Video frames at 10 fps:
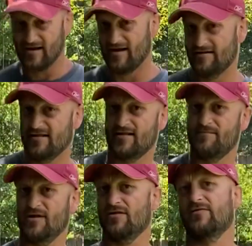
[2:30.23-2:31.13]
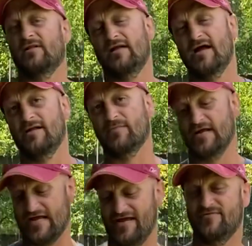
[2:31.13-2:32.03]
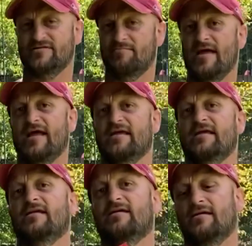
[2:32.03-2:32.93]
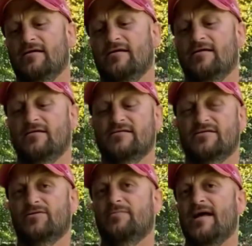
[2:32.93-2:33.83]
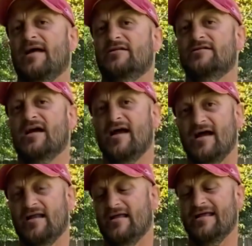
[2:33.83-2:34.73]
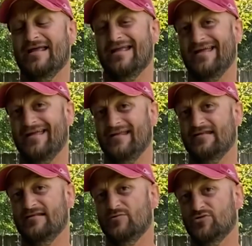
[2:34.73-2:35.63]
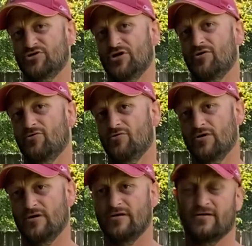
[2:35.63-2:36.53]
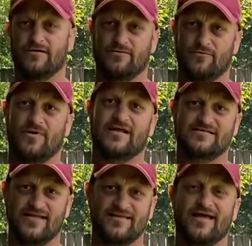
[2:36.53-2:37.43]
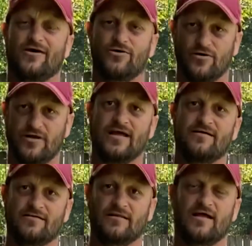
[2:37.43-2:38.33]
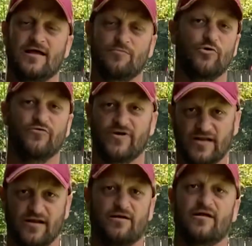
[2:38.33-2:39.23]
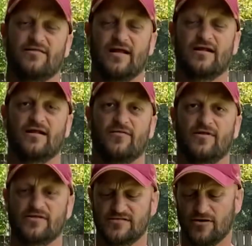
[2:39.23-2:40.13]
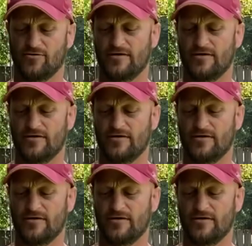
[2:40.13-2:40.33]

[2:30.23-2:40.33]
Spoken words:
and then in the middle of the line, I'm gonna have this baggie, this little bag tied, and it will show when I set that hook, the line moving and that kind of thing. So